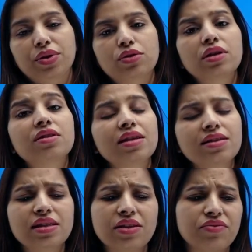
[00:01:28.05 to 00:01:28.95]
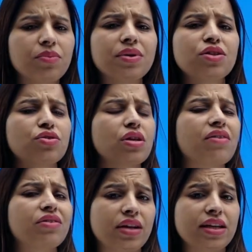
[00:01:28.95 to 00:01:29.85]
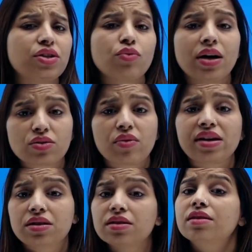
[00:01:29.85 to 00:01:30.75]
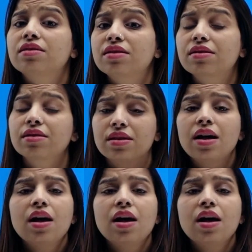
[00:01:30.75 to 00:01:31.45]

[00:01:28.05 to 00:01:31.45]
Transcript: So it says that everybody should have a right to ask questions and discuss.